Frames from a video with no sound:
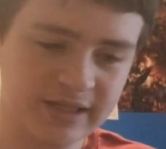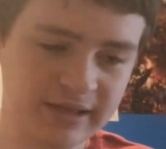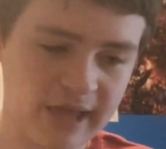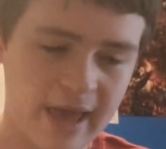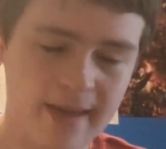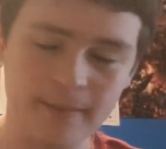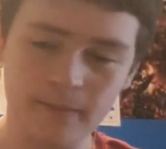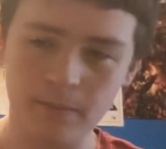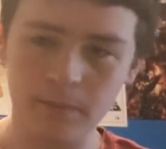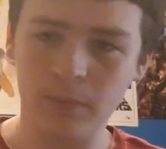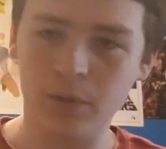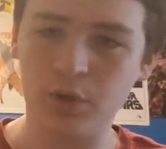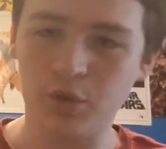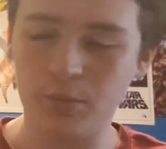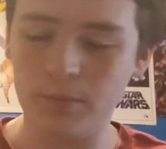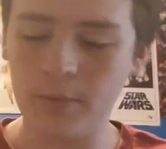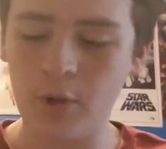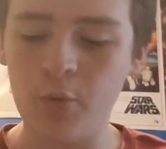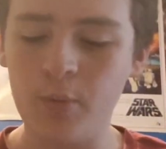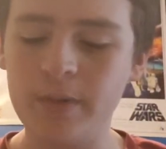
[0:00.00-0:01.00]
that little
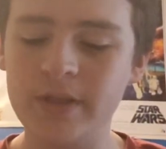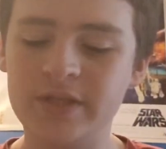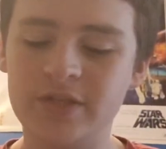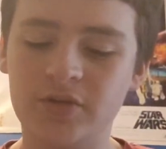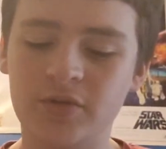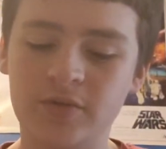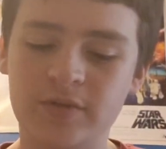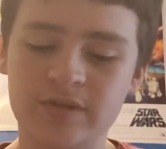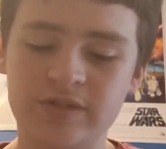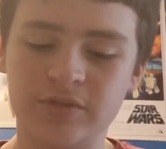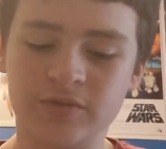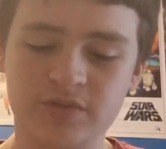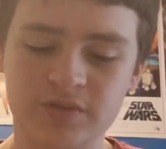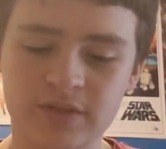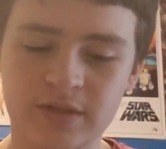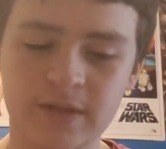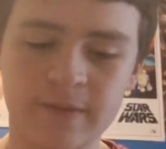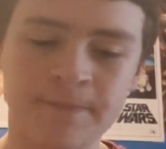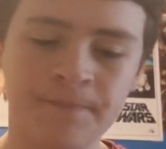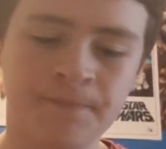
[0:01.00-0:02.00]
moment too, because
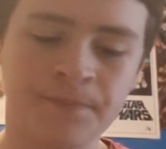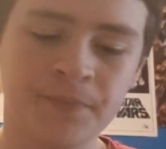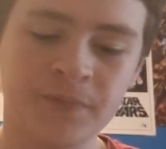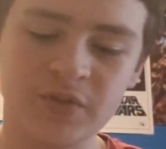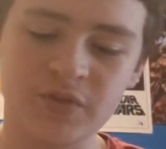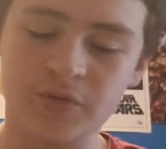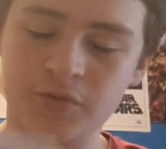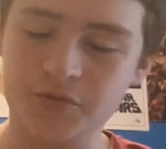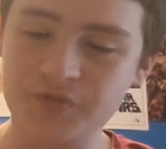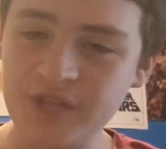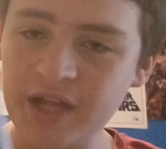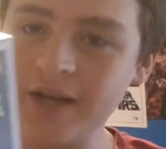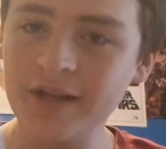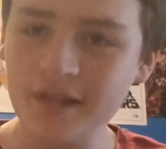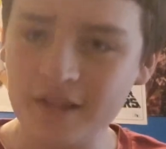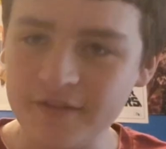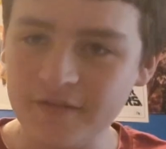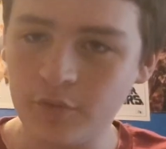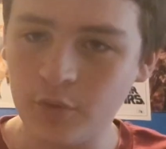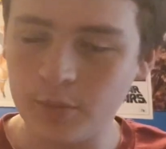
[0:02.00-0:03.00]
there's
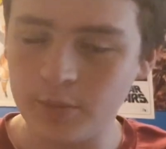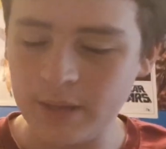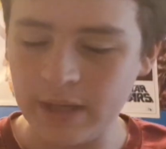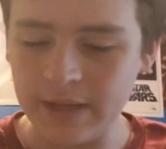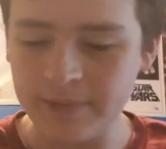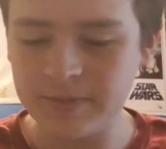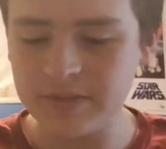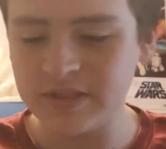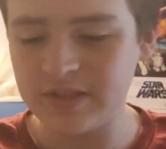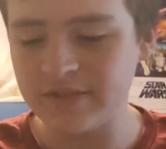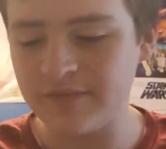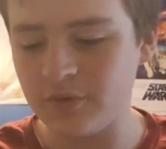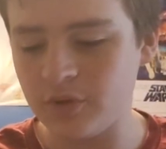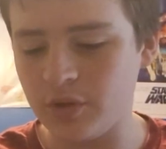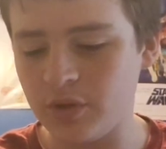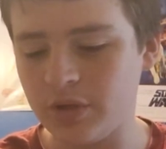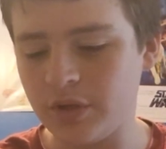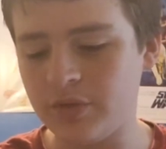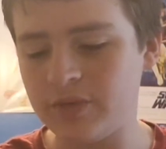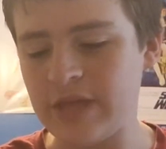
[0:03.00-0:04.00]
technically 4 pops if you
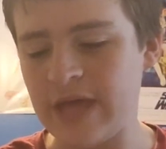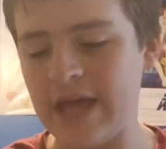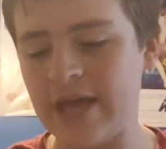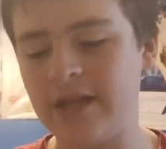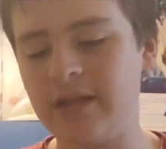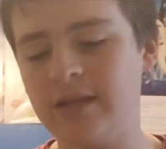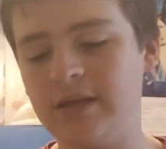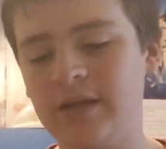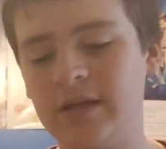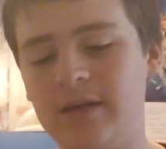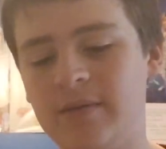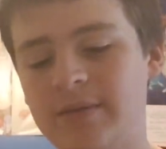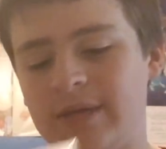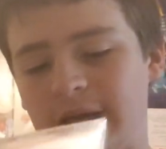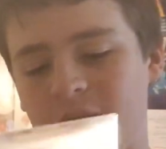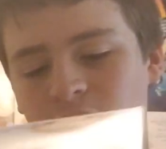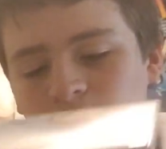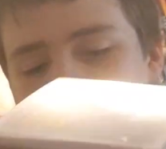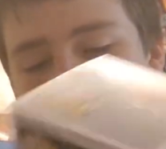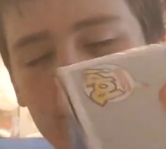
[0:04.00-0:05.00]
include that. But
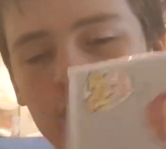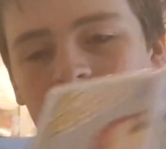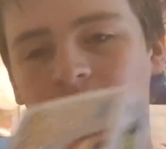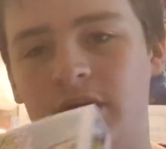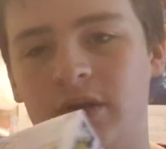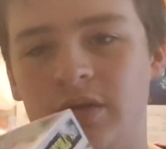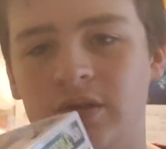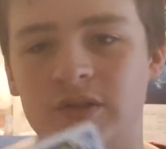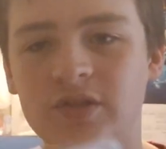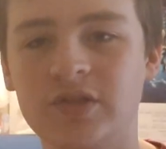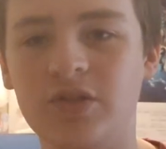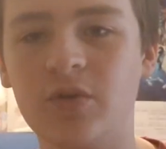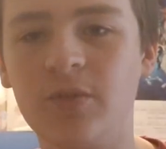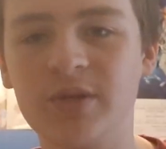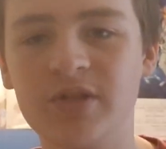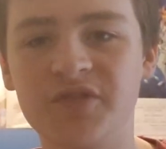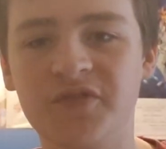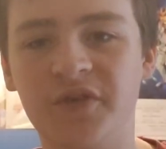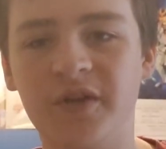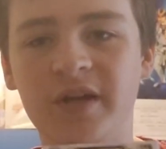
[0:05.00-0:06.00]
yeah, So
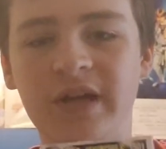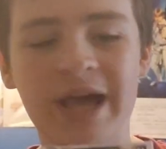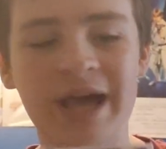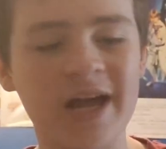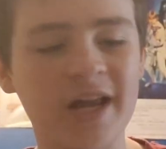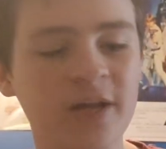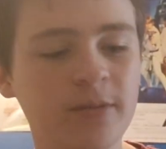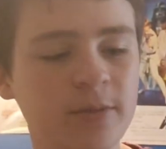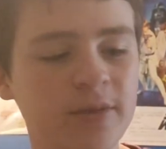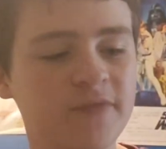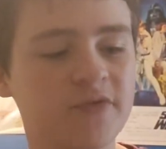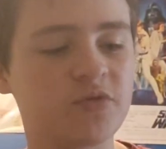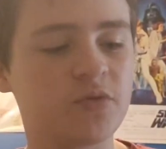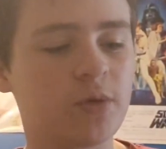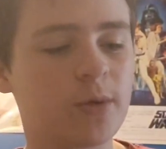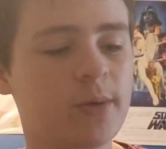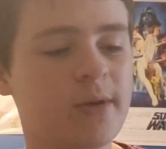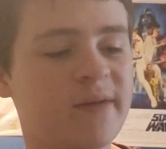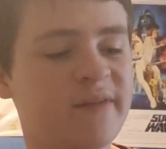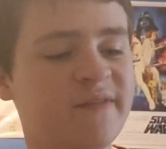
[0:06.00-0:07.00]
much fun. Adam Eve is one
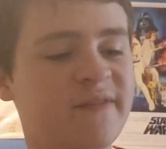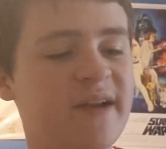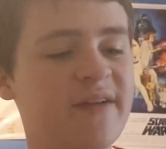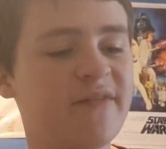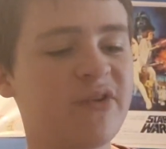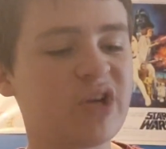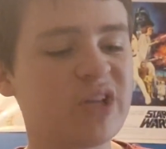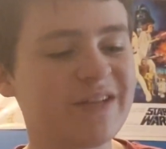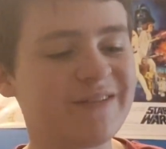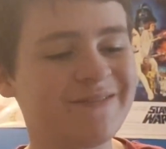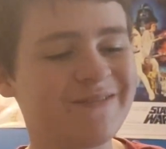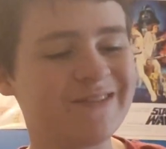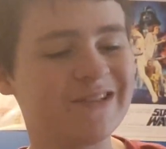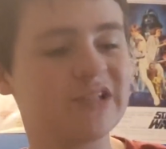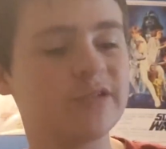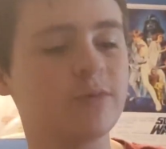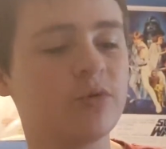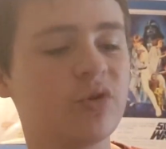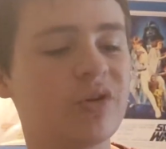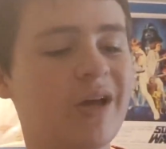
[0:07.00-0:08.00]
of my favorite
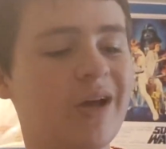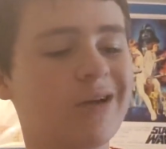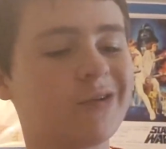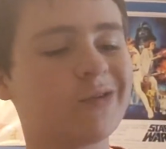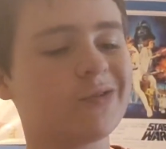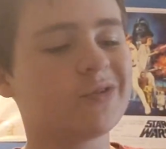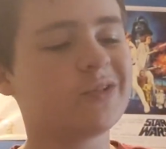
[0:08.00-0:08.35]
Invincible characters.